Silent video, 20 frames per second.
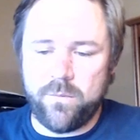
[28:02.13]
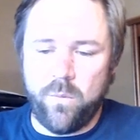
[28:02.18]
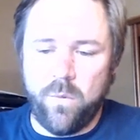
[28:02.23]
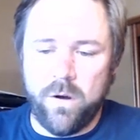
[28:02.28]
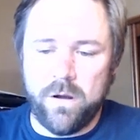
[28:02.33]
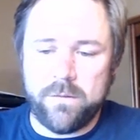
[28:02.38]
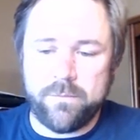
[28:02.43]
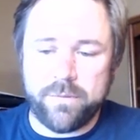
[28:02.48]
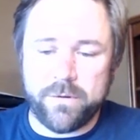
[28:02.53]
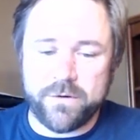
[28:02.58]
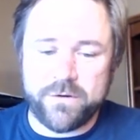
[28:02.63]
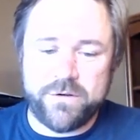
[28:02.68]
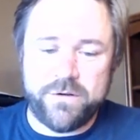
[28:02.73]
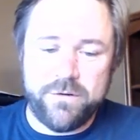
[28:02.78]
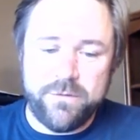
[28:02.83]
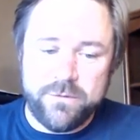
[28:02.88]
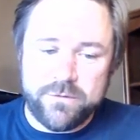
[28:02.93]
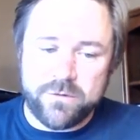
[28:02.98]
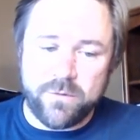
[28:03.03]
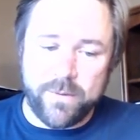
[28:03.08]
1 per
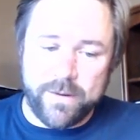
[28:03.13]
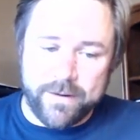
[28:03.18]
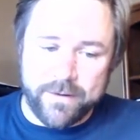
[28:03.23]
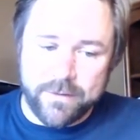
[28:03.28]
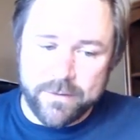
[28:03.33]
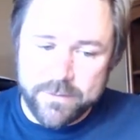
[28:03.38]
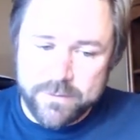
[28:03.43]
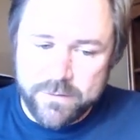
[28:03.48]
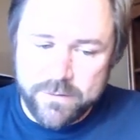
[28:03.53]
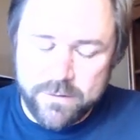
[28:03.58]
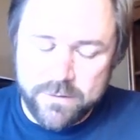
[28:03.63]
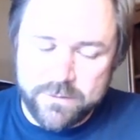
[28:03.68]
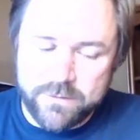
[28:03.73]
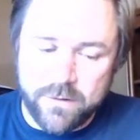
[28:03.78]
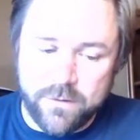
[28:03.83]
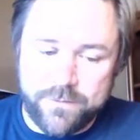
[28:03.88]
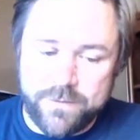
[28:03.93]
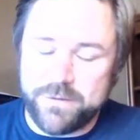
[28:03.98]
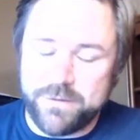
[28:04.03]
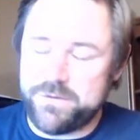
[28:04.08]
2 squares. So
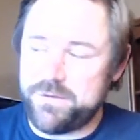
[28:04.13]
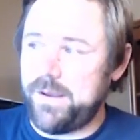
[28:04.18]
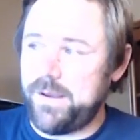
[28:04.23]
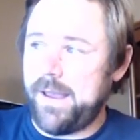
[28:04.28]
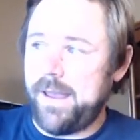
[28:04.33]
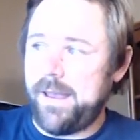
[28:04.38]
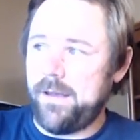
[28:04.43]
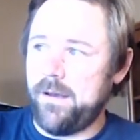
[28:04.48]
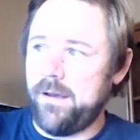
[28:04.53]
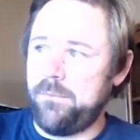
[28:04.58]
if you see